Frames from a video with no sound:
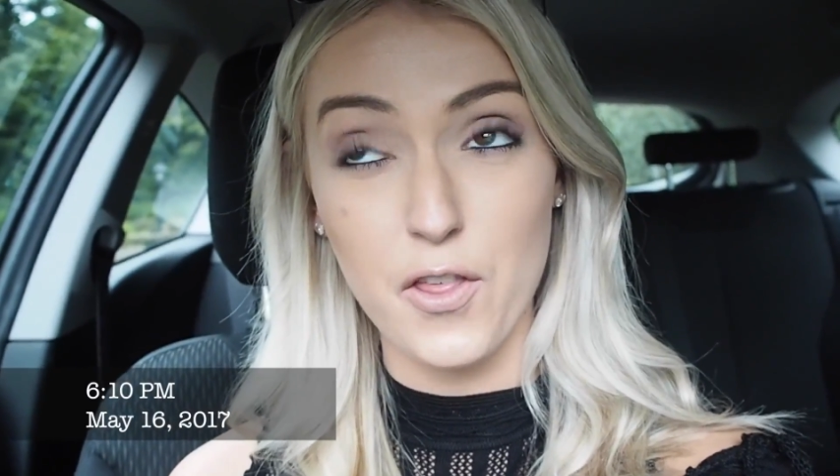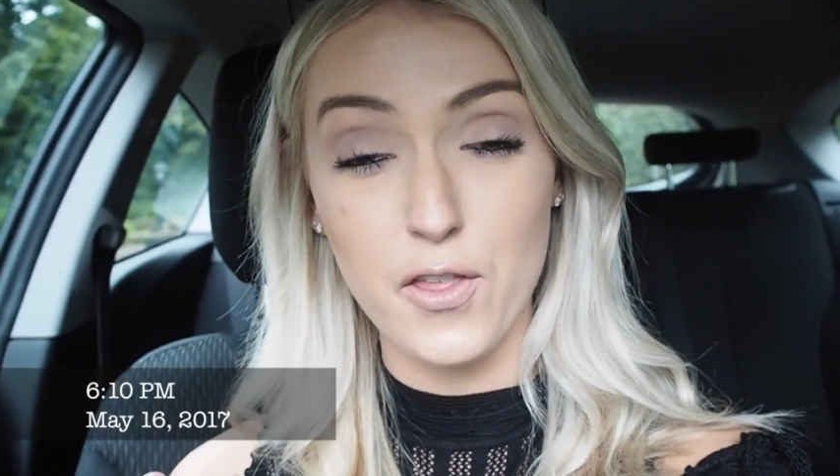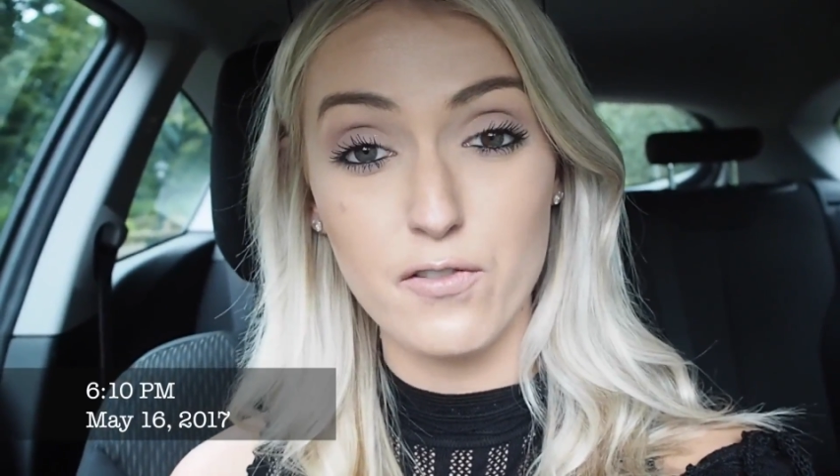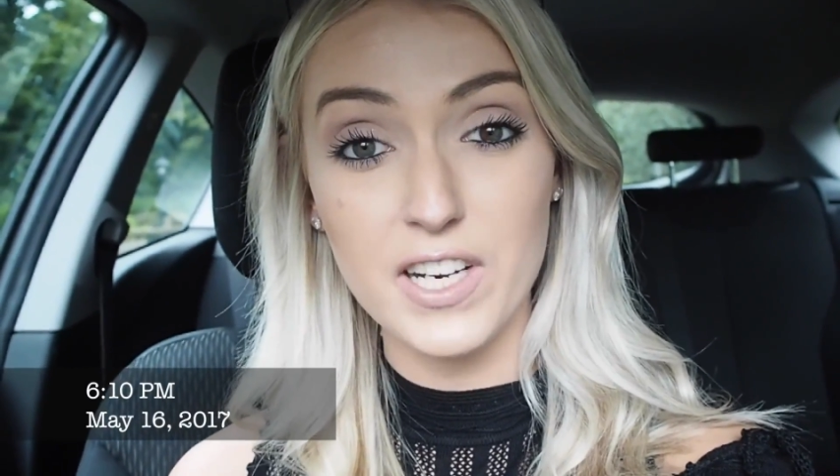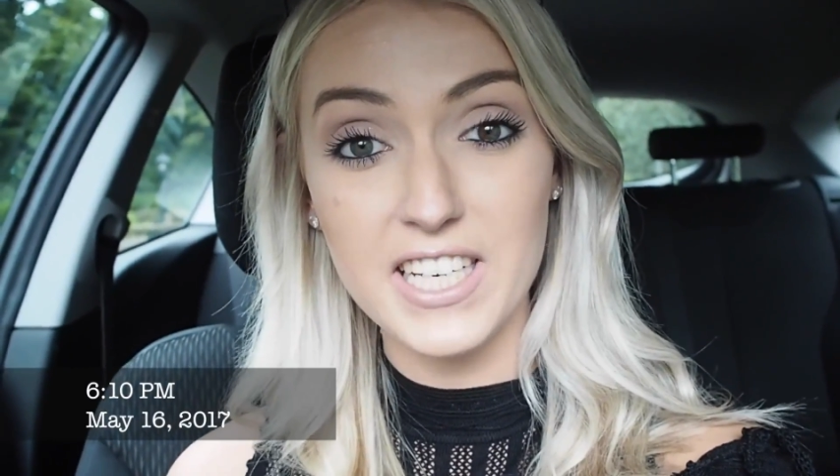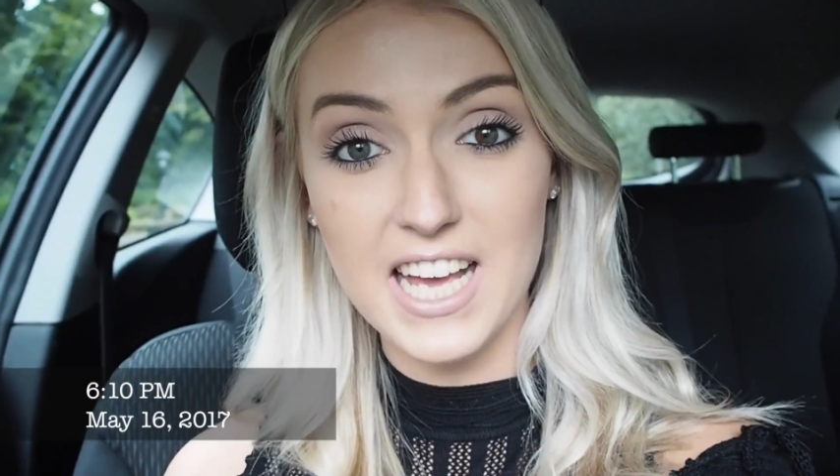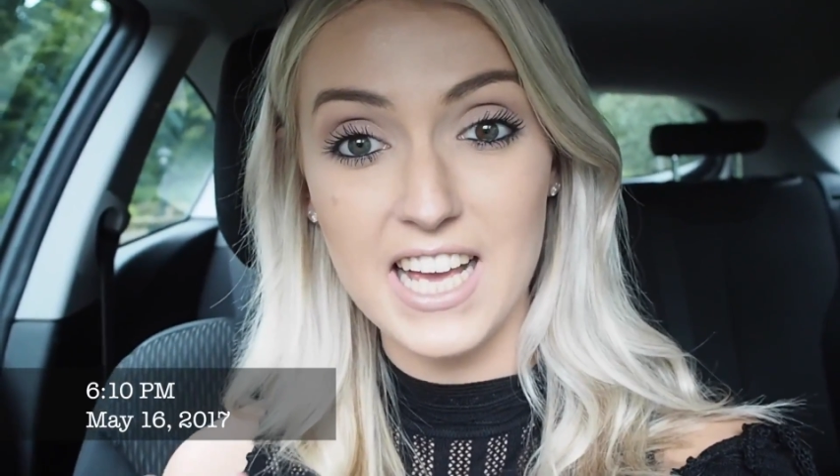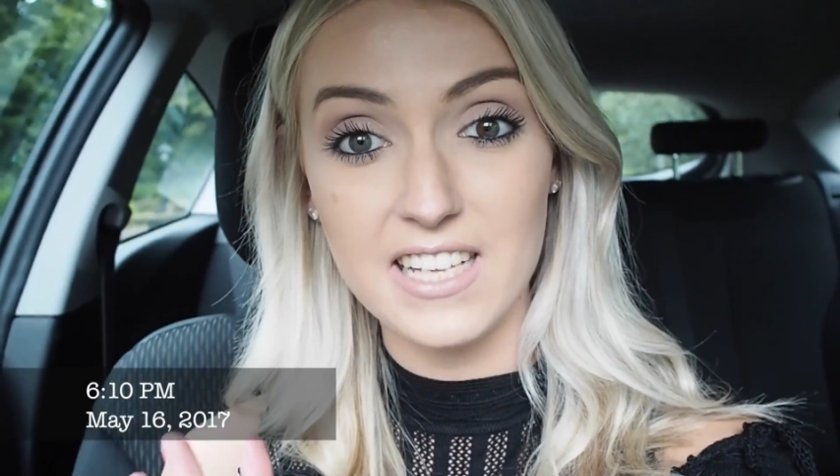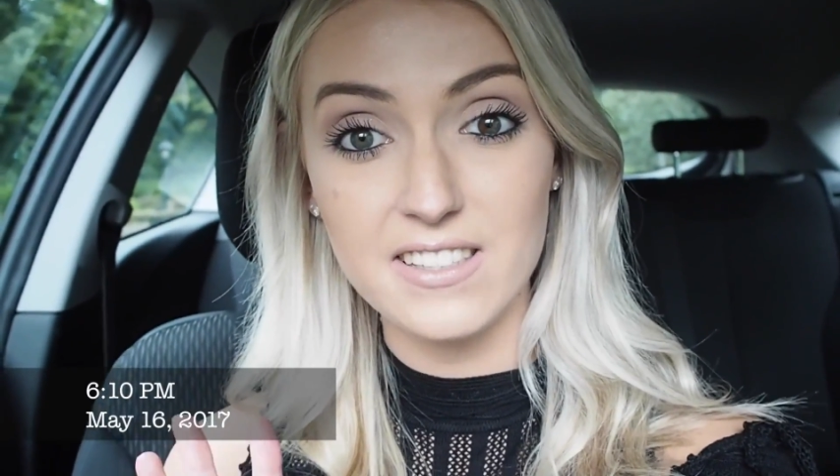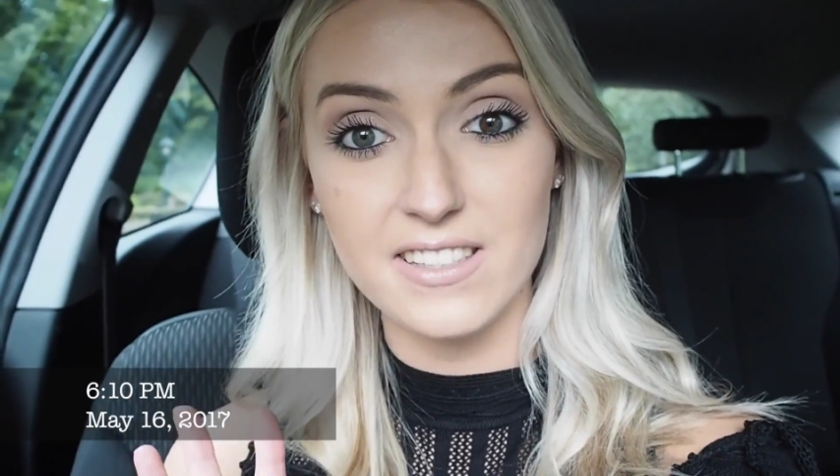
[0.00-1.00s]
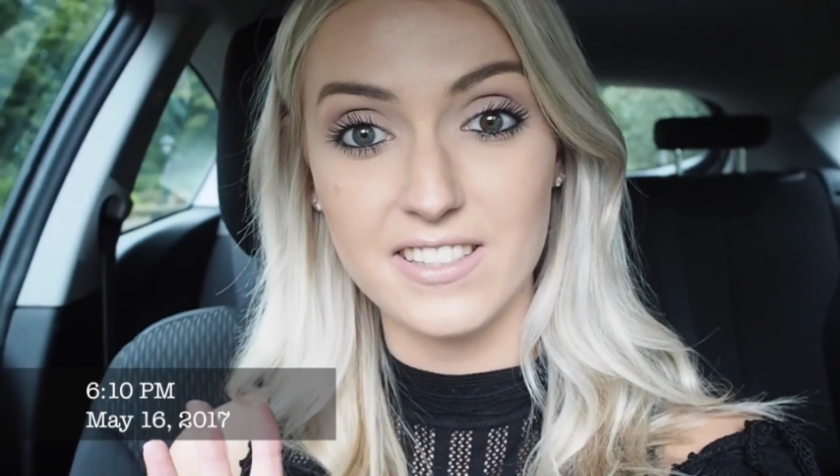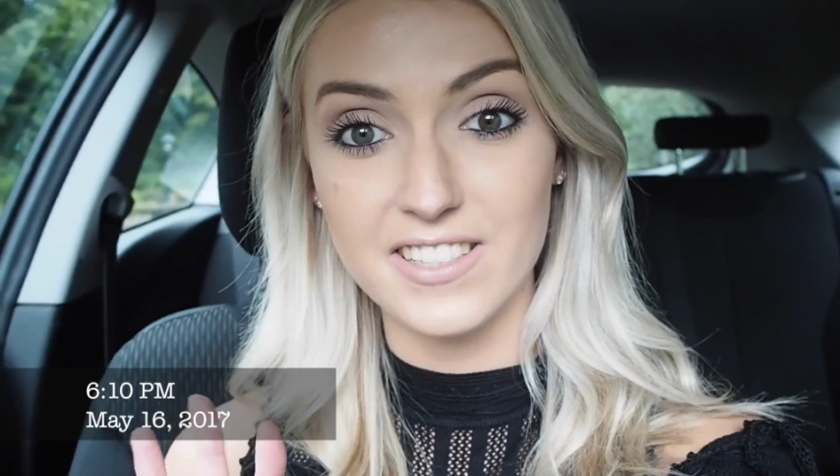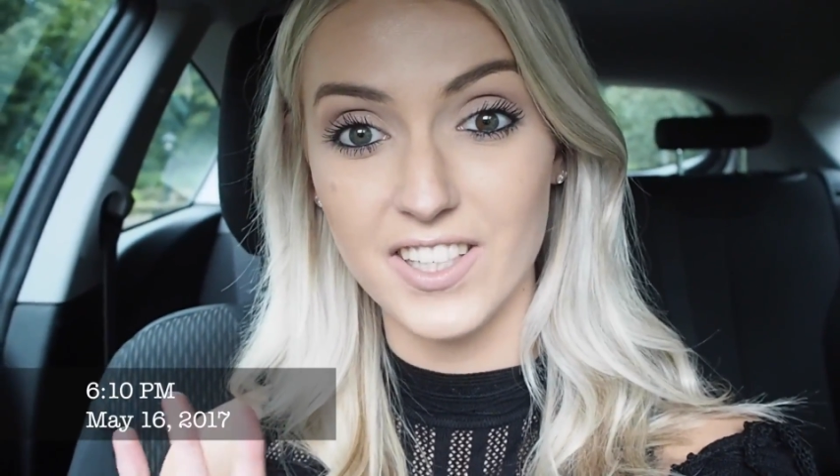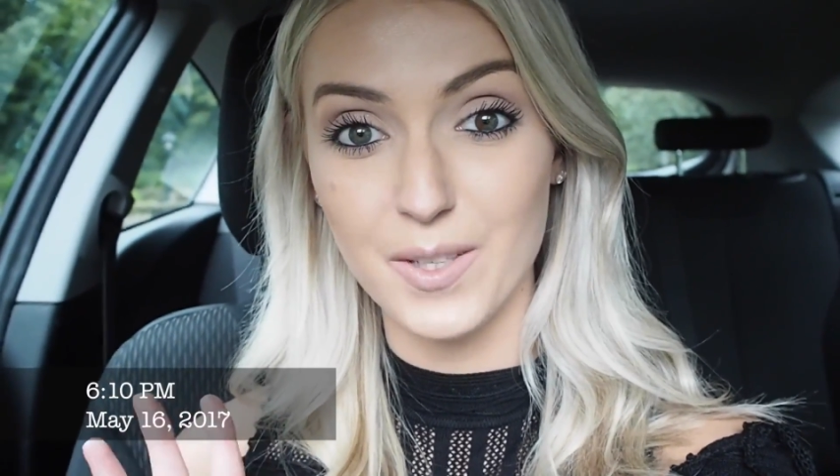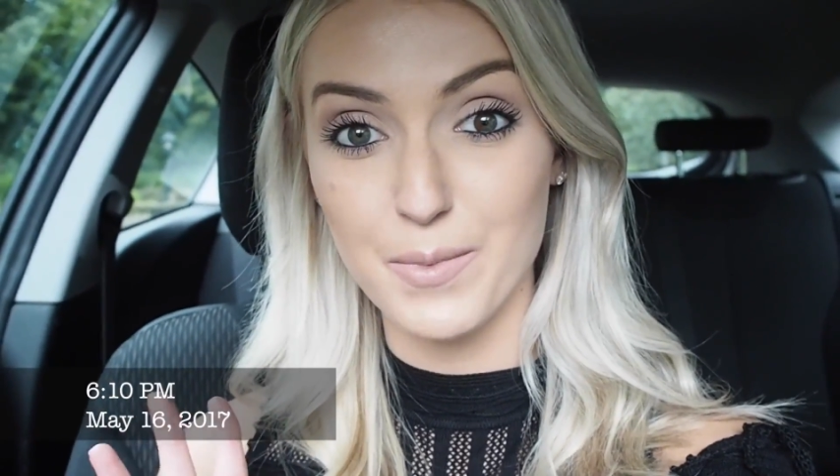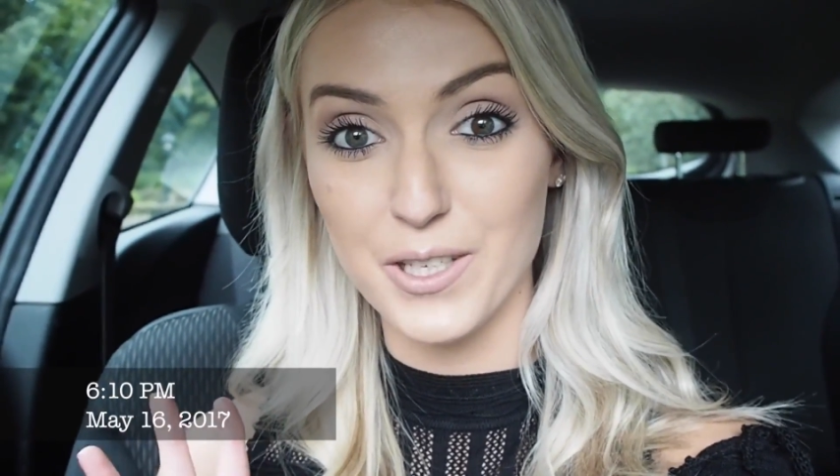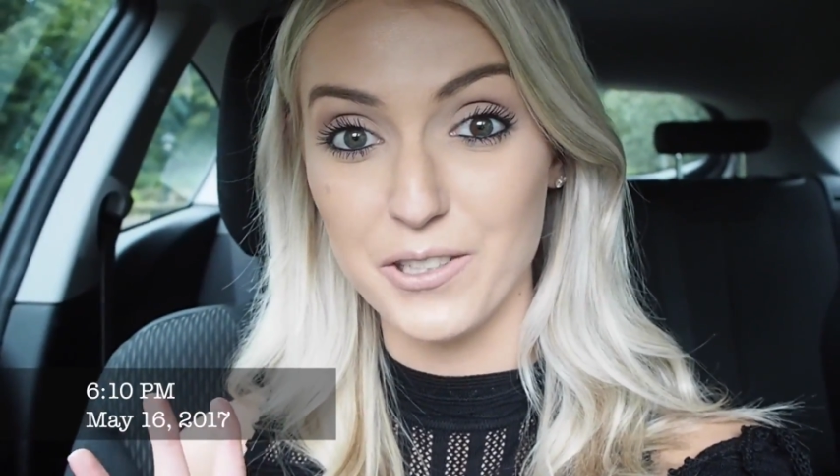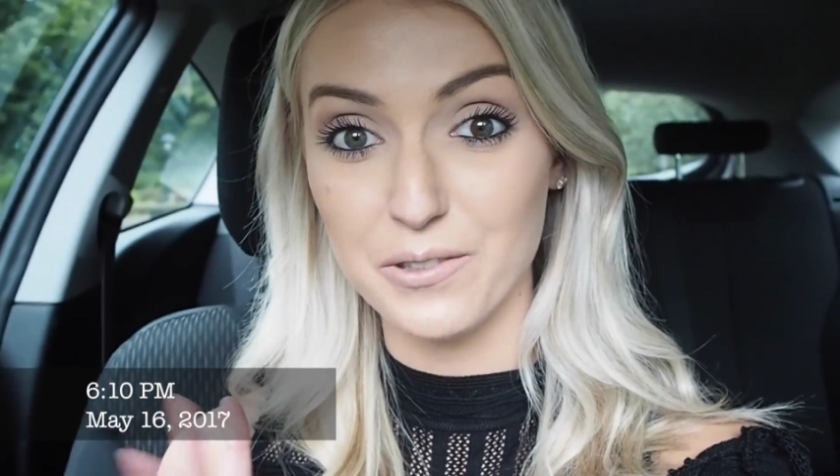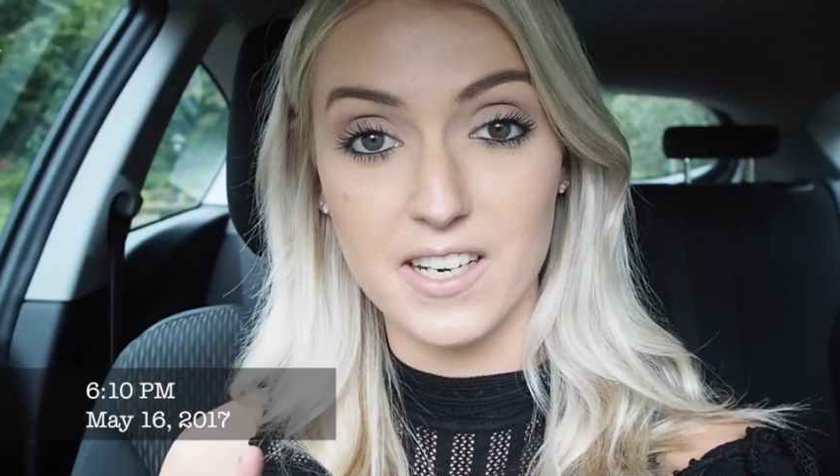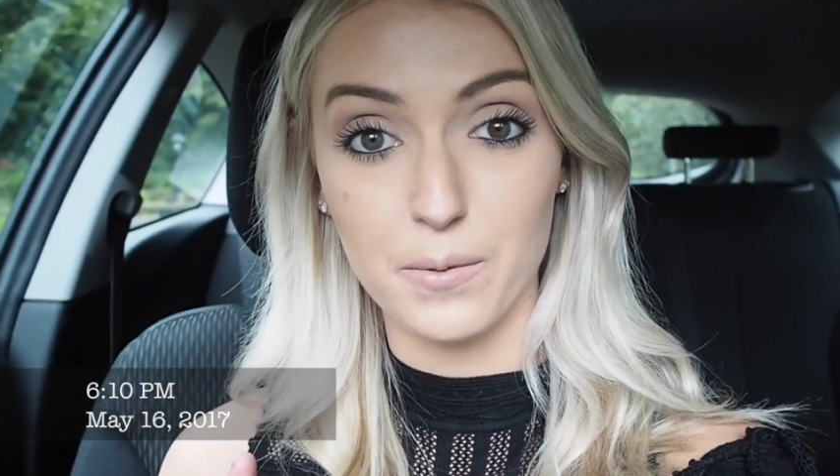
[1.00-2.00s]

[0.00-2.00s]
3 days until the move,